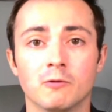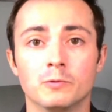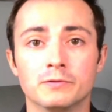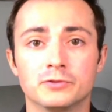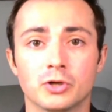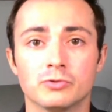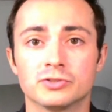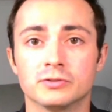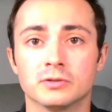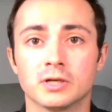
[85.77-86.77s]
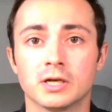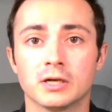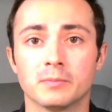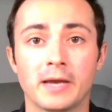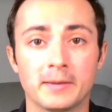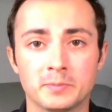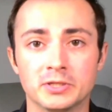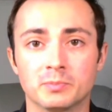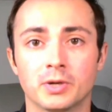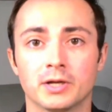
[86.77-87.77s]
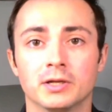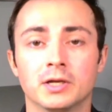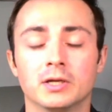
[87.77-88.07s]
we've chosen at Peakbot,